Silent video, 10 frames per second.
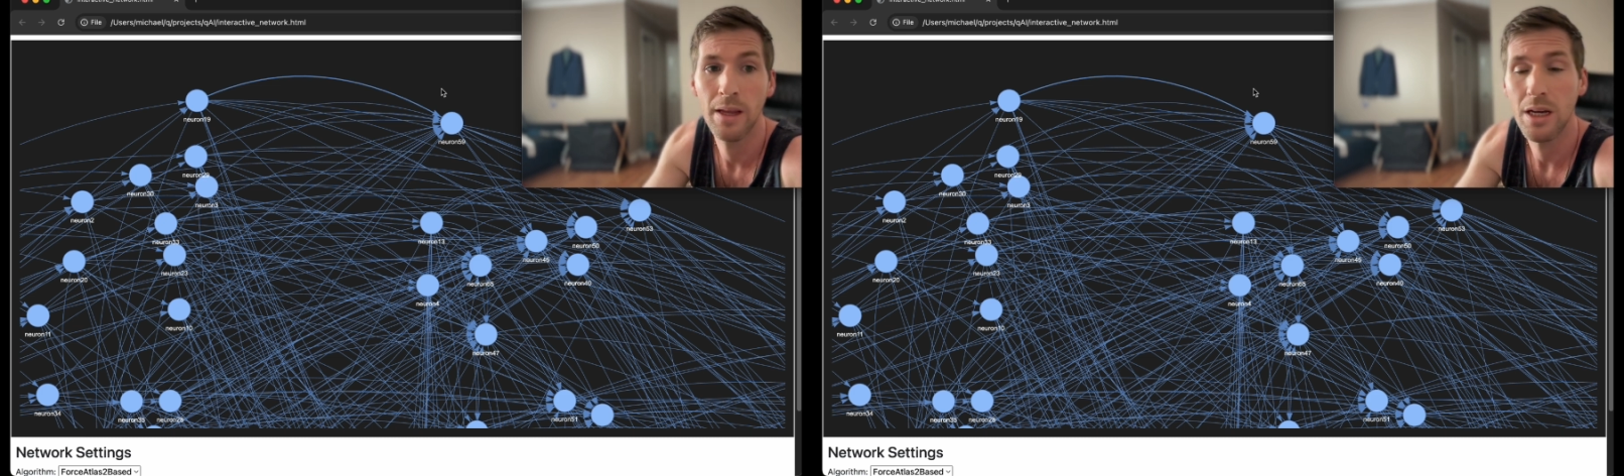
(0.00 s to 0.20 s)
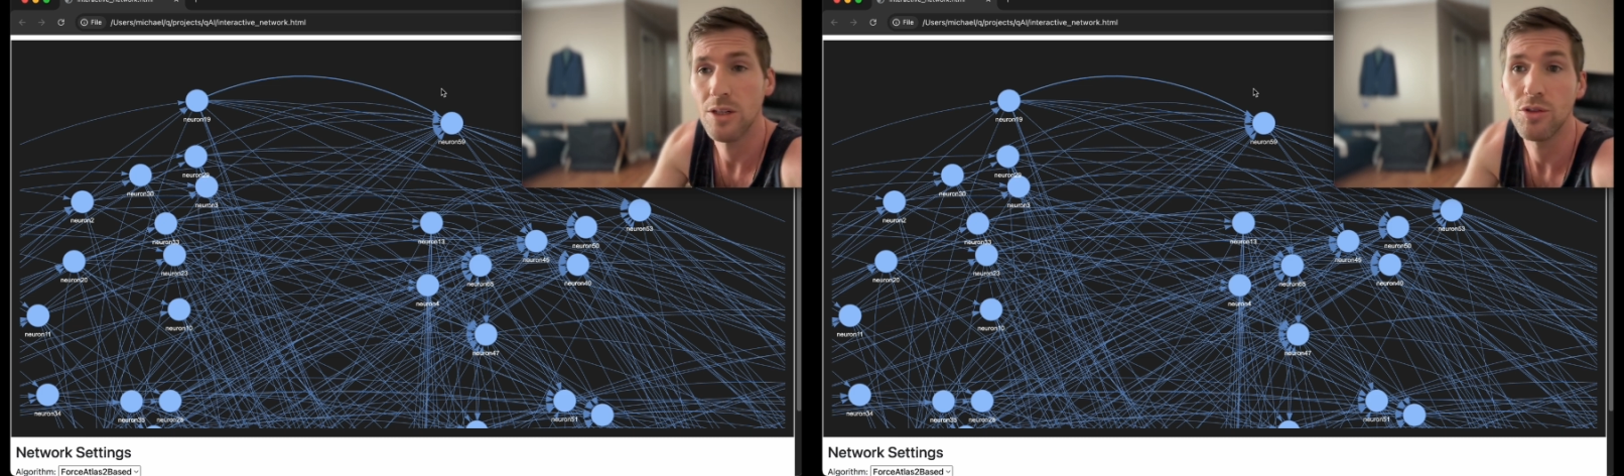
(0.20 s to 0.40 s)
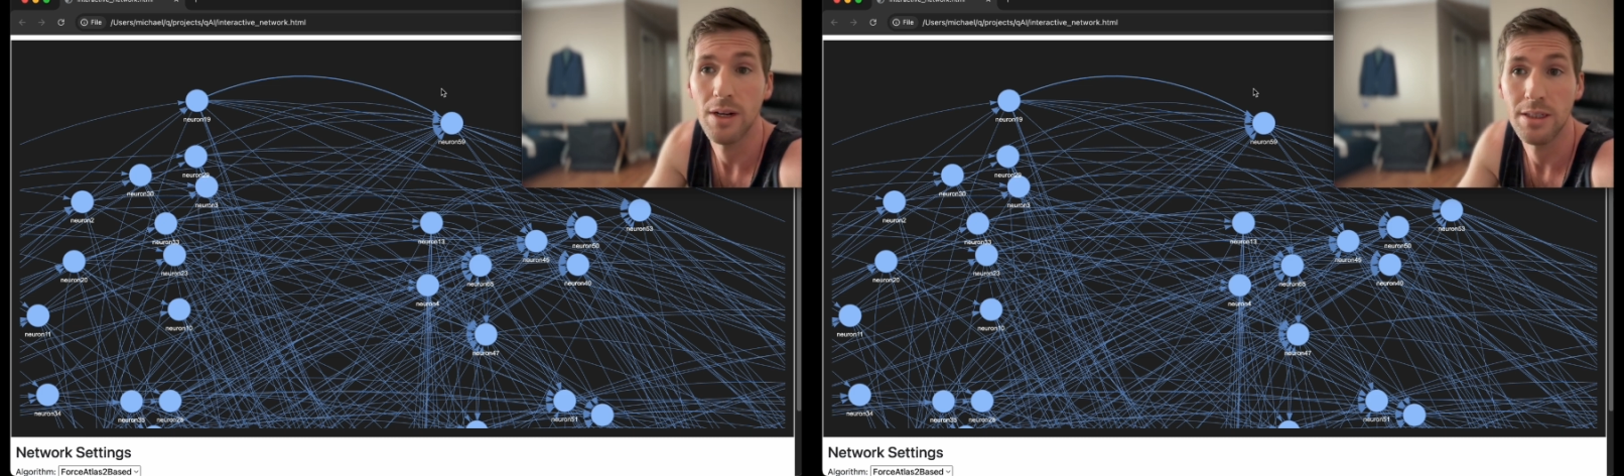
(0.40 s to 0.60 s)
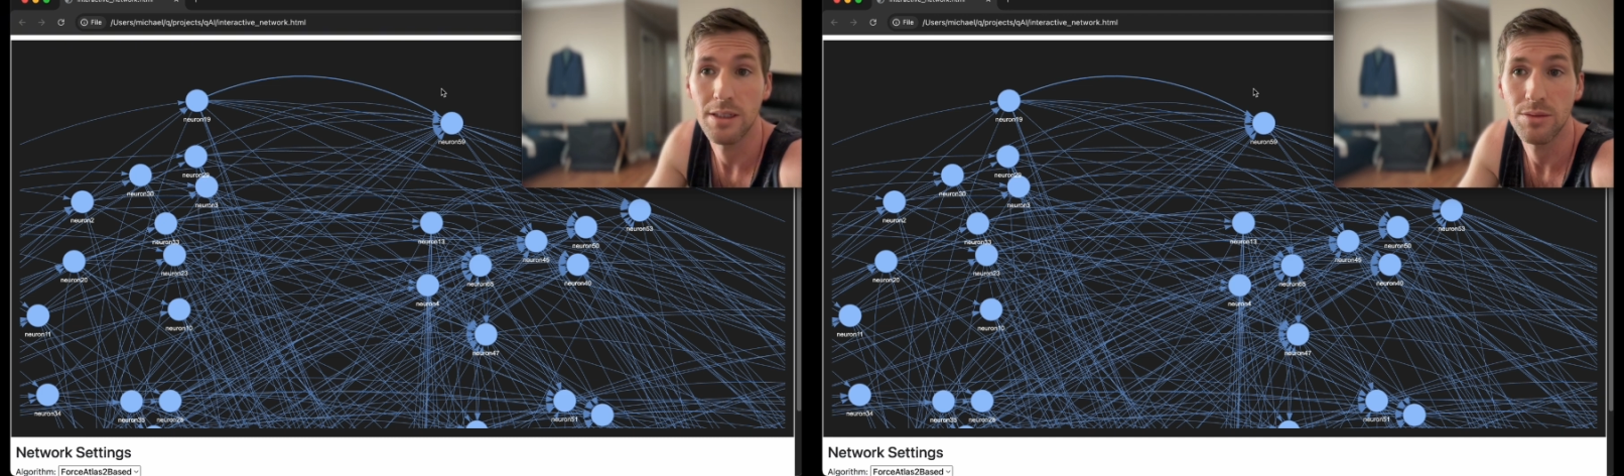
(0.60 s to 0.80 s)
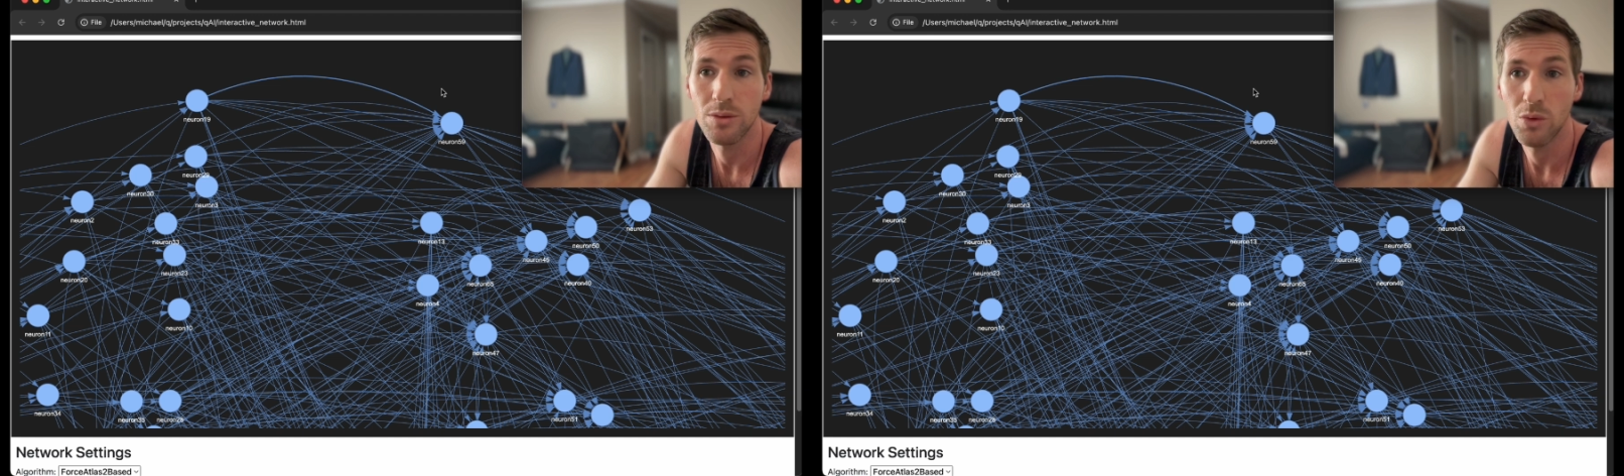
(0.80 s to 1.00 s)
and tried
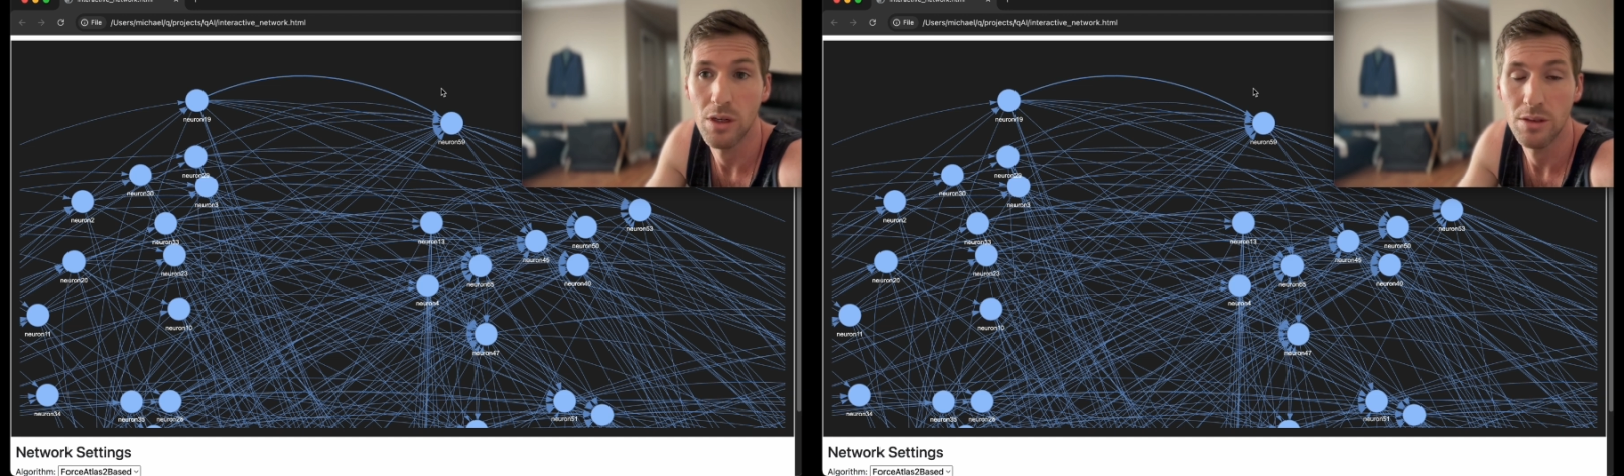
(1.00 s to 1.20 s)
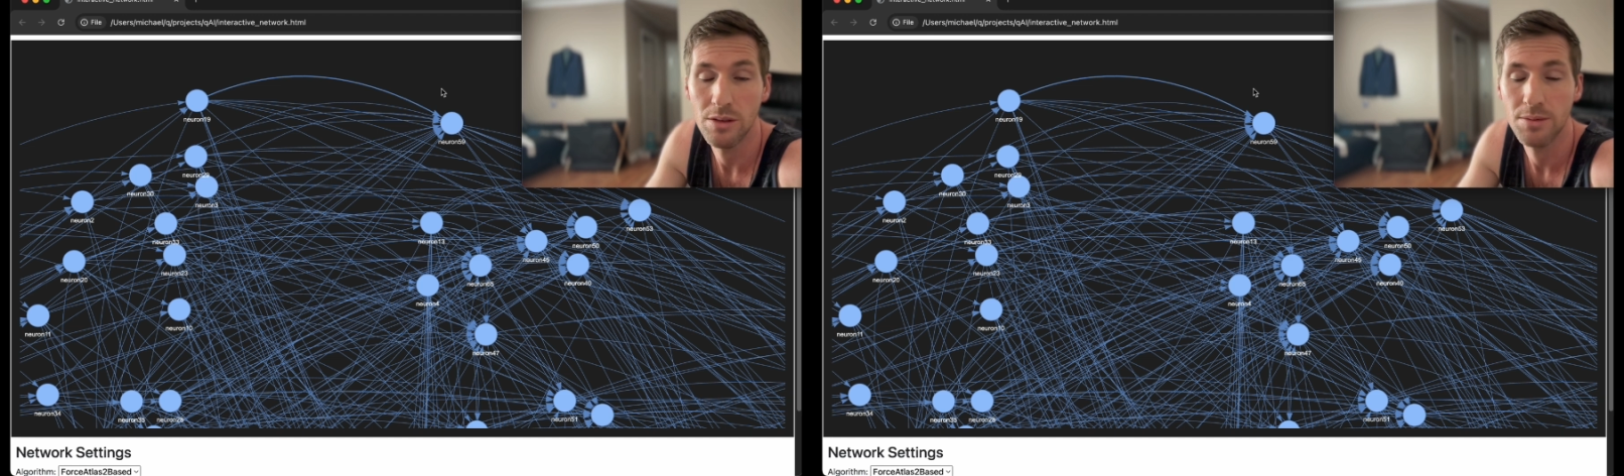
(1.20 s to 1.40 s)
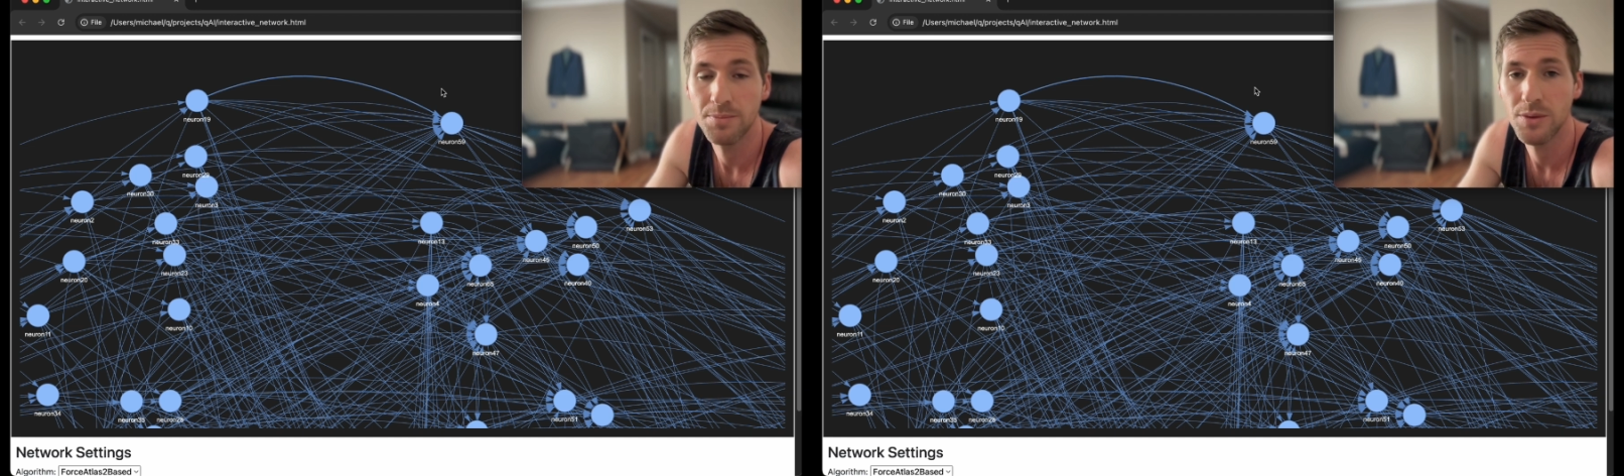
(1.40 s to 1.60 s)
different ones.